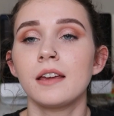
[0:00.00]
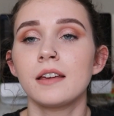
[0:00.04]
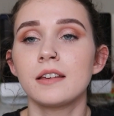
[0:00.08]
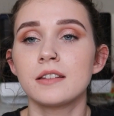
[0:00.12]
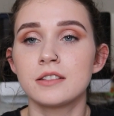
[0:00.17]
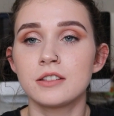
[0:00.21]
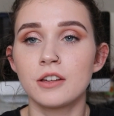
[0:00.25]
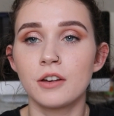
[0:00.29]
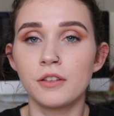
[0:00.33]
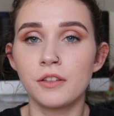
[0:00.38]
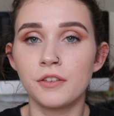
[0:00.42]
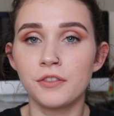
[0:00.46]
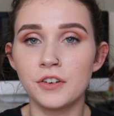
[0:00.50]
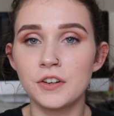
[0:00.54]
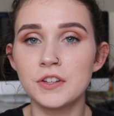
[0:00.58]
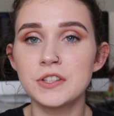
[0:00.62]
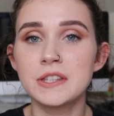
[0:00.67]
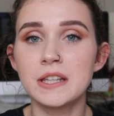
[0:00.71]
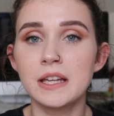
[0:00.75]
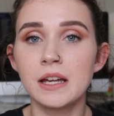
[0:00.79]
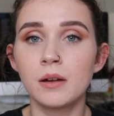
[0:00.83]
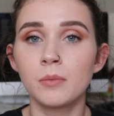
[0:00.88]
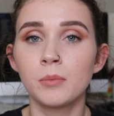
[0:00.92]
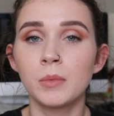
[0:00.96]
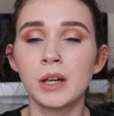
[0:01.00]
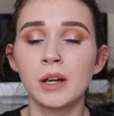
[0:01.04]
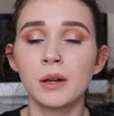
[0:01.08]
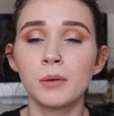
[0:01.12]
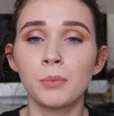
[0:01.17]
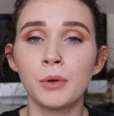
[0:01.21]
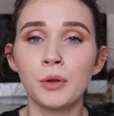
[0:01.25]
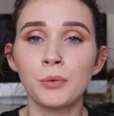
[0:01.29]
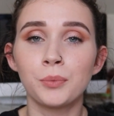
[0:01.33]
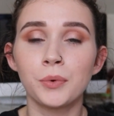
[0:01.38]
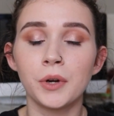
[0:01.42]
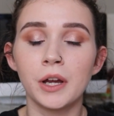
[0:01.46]
So the first thing I'm going to
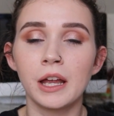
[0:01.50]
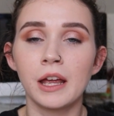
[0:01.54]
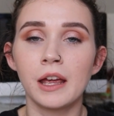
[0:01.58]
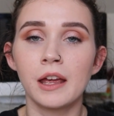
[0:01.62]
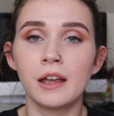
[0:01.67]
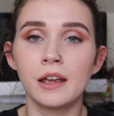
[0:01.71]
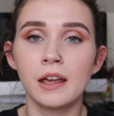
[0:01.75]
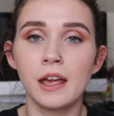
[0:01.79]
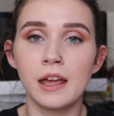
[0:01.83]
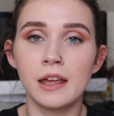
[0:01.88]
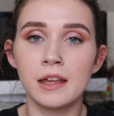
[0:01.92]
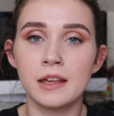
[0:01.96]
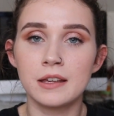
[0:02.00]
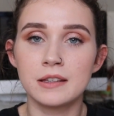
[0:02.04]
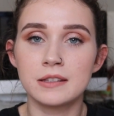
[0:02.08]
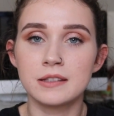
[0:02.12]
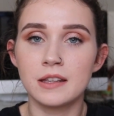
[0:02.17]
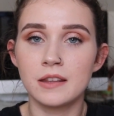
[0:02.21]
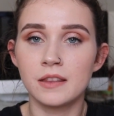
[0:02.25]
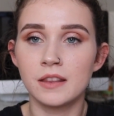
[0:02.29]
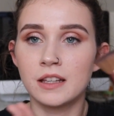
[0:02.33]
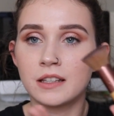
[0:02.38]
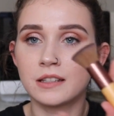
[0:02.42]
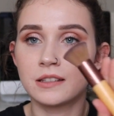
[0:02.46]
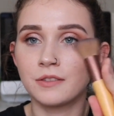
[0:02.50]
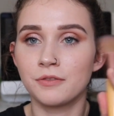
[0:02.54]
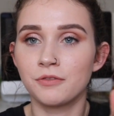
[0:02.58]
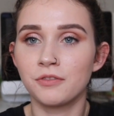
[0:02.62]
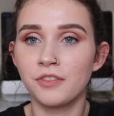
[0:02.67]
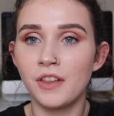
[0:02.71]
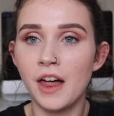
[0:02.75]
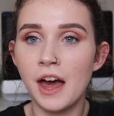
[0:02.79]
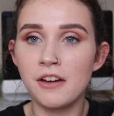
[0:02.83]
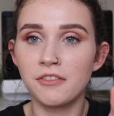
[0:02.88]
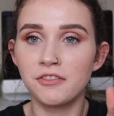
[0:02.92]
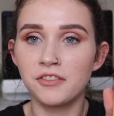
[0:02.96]
be bringing is this
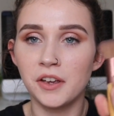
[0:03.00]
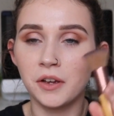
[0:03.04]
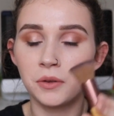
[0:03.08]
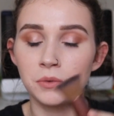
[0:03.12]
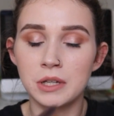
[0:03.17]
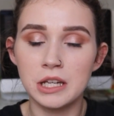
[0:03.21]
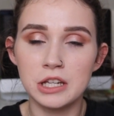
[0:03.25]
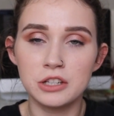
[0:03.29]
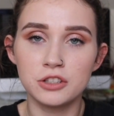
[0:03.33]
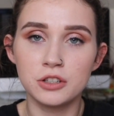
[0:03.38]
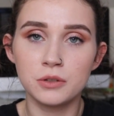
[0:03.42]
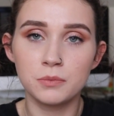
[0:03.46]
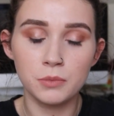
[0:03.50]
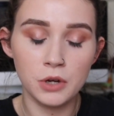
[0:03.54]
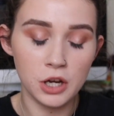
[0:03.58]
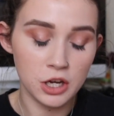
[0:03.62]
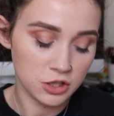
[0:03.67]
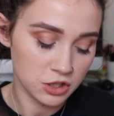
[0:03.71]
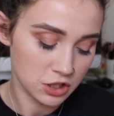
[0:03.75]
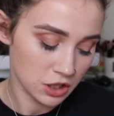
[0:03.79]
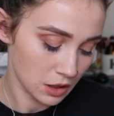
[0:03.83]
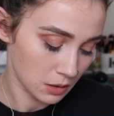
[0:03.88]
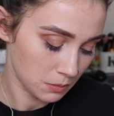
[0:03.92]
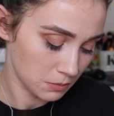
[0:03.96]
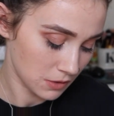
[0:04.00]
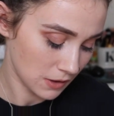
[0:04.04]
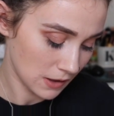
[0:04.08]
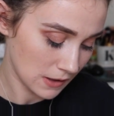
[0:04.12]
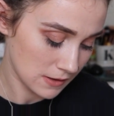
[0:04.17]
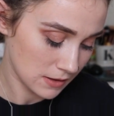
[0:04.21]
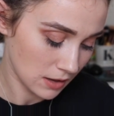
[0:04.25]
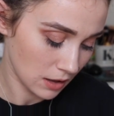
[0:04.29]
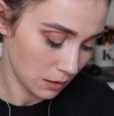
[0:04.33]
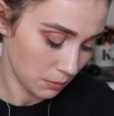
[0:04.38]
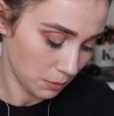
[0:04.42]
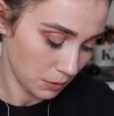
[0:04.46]
flat foundation brush, and I'm
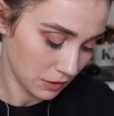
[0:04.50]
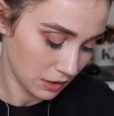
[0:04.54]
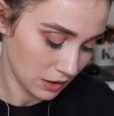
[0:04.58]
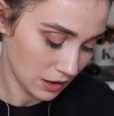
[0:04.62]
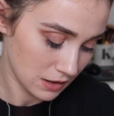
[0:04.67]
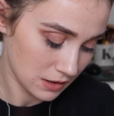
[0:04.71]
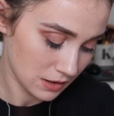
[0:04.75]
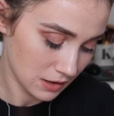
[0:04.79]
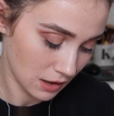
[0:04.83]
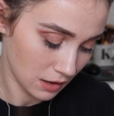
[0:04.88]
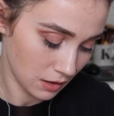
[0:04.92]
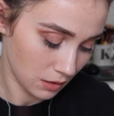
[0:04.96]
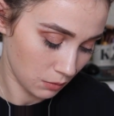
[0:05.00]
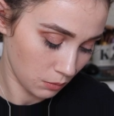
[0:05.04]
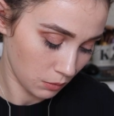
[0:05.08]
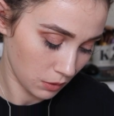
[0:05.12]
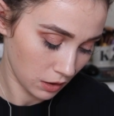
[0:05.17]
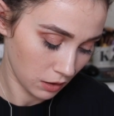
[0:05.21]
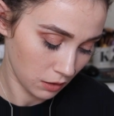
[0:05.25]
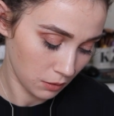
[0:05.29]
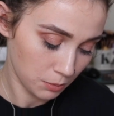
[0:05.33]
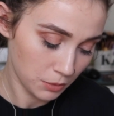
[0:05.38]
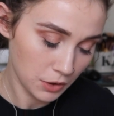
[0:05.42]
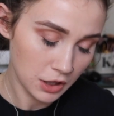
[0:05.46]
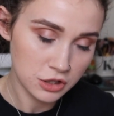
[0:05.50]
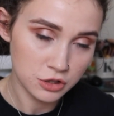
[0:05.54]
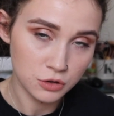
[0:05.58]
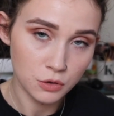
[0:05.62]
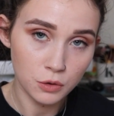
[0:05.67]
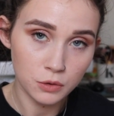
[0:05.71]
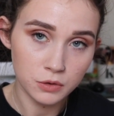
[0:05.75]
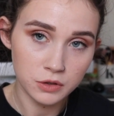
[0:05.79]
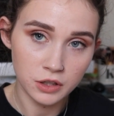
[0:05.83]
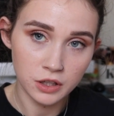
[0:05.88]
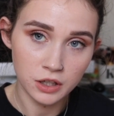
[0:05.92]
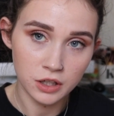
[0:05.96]
just going to put this in one of the brush
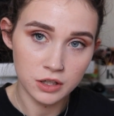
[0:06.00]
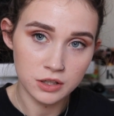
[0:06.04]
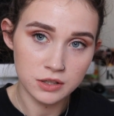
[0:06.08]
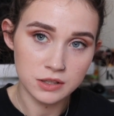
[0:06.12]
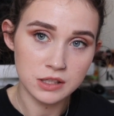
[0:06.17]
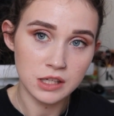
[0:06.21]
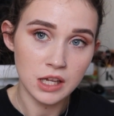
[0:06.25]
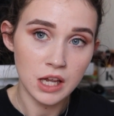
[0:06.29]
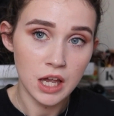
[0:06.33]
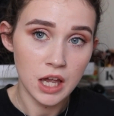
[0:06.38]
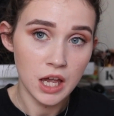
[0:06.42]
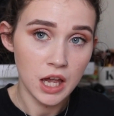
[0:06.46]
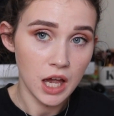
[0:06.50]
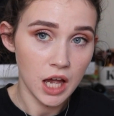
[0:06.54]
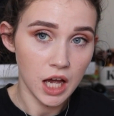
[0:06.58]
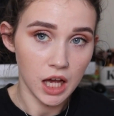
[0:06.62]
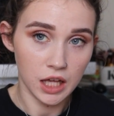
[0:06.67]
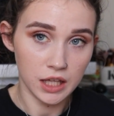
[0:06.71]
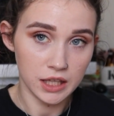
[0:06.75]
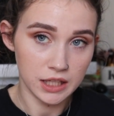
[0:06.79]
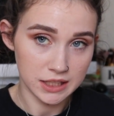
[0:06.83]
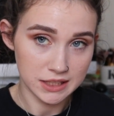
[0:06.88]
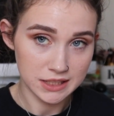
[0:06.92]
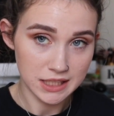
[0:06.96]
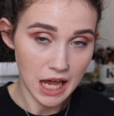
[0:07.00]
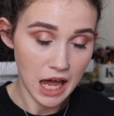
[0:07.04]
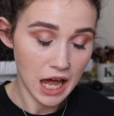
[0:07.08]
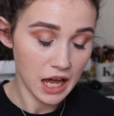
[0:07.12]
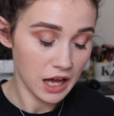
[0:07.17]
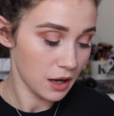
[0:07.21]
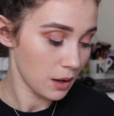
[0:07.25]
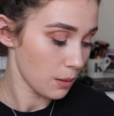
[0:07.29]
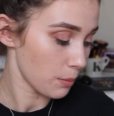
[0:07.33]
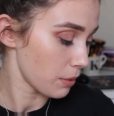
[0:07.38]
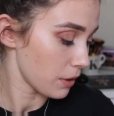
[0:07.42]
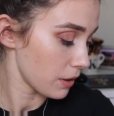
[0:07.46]
holders on the
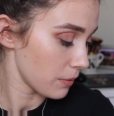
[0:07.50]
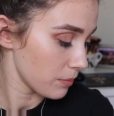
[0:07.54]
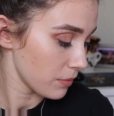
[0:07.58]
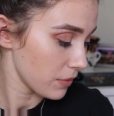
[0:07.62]
top.